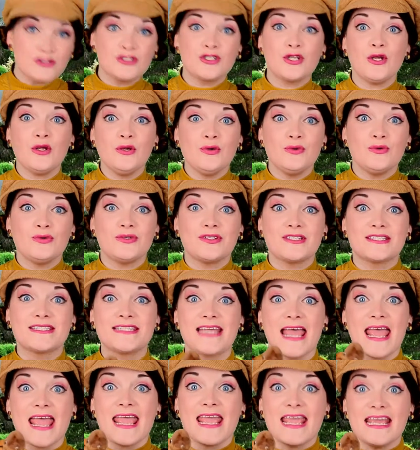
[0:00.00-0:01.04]
Toots
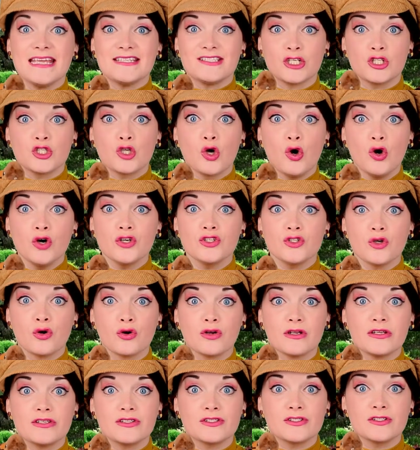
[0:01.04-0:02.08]
is a
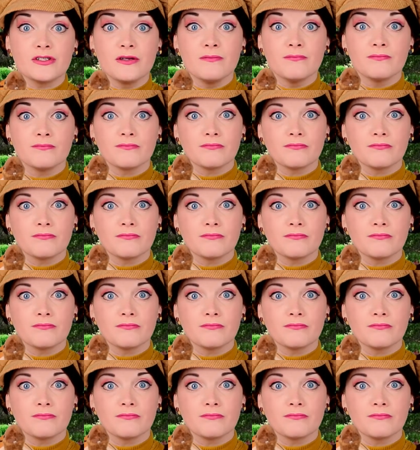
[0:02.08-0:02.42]
tortoise.